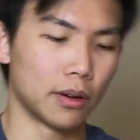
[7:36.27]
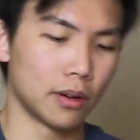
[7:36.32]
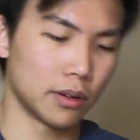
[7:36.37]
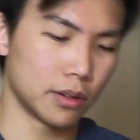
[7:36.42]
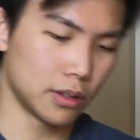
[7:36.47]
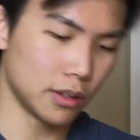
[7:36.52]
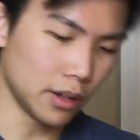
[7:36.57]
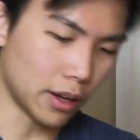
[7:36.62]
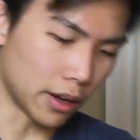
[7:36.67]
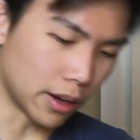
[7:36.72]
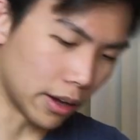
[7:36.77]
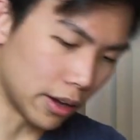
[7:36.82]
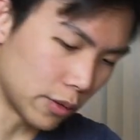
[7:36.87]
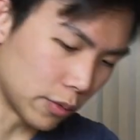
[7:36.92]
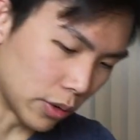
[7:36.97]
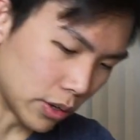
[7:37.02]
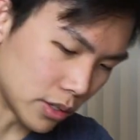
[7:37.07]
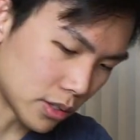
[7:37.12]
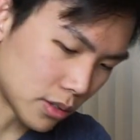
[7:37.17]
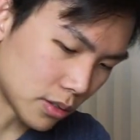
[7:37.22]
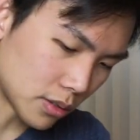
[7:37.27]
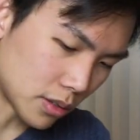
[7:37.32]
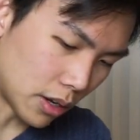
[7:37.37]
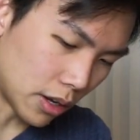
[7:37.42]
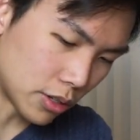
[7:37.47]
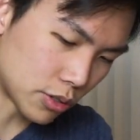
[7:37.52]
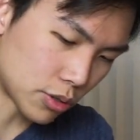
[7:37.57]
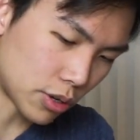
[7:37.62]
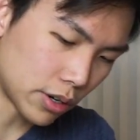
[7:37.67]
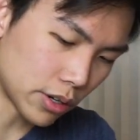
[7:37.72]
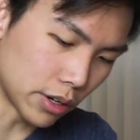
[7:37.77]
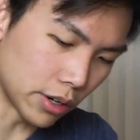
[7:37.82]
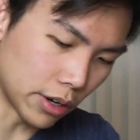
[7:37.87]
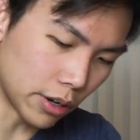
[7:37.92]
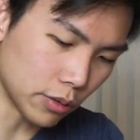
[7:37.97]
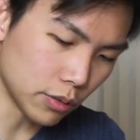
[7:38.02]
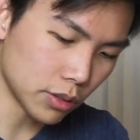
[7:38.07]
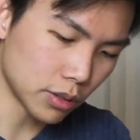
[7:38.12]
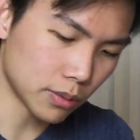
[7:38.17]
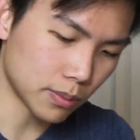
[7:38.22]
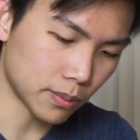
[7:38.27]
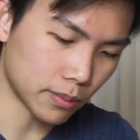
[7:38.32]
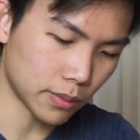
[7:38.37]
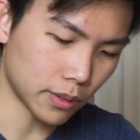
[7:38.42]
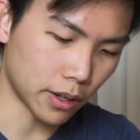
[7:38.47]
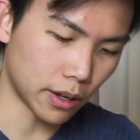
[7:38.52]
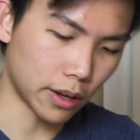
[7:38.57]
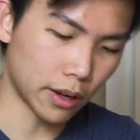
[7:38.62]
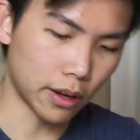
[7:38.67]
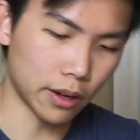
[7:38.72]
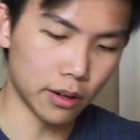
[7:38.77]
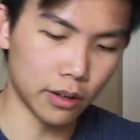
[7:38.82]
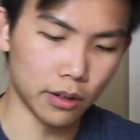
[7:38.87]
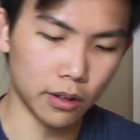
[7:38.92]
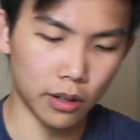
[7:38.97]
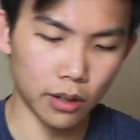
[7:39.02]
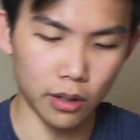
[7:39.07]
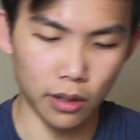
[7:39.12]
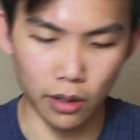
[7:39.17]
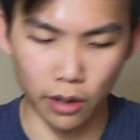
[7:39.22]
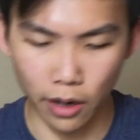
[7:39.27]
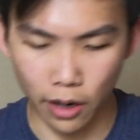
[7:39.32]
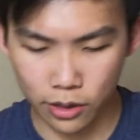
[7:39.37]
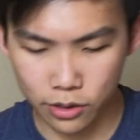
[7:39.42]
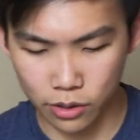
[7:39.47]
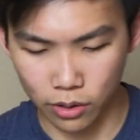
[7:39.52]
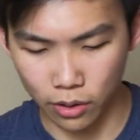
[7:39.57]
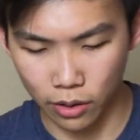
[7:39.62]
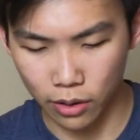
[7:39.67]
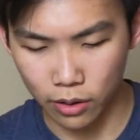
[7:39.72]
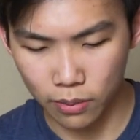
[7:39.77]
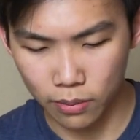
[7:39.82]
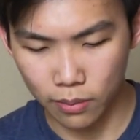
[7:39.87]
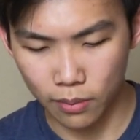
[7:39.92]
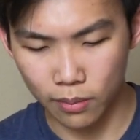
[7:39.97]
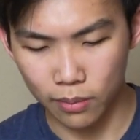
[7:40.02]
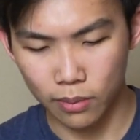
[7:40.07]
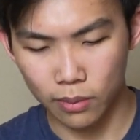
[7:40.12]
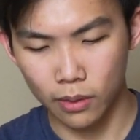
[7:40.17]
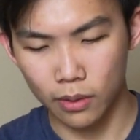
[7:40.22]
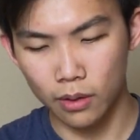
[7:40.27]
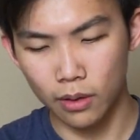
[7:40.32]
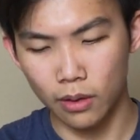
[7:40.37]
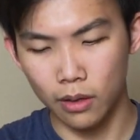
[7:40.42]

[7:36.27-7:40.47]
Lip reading: But yeah, anyways, I tried it out, and actually,